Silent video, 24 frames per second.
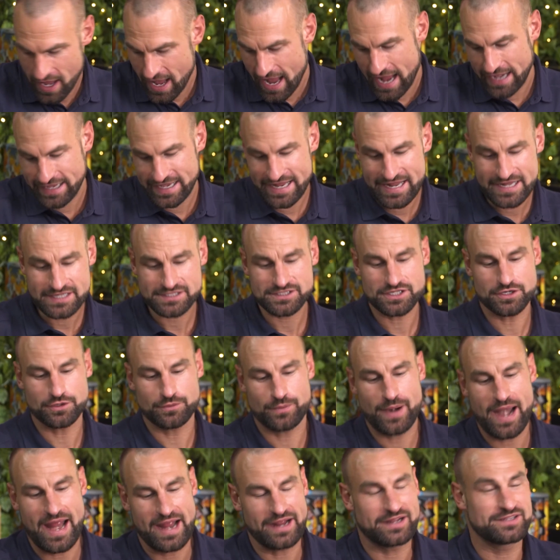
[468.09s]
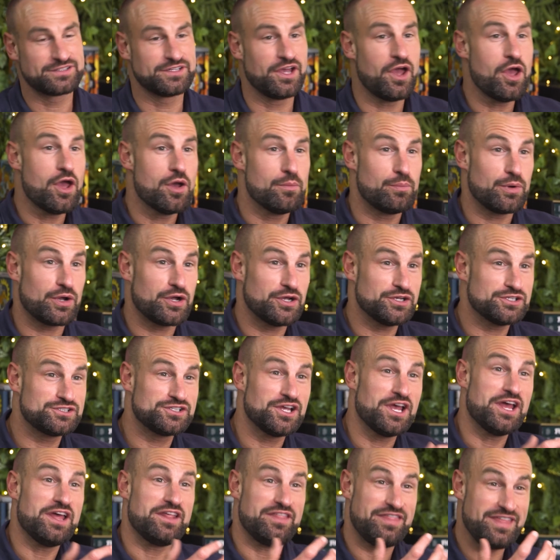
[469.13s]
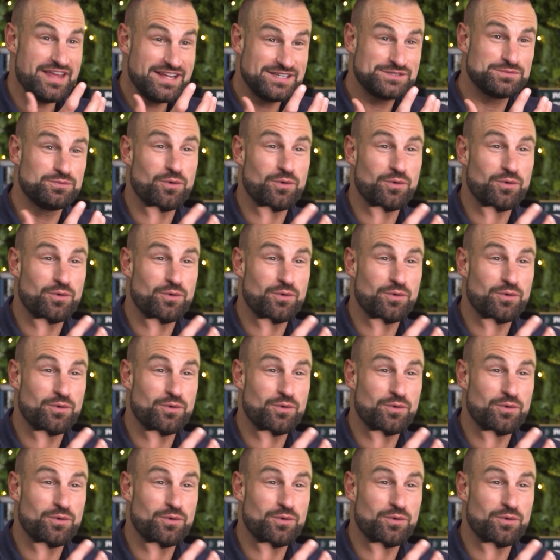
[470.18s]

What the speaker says: and he's correct, because this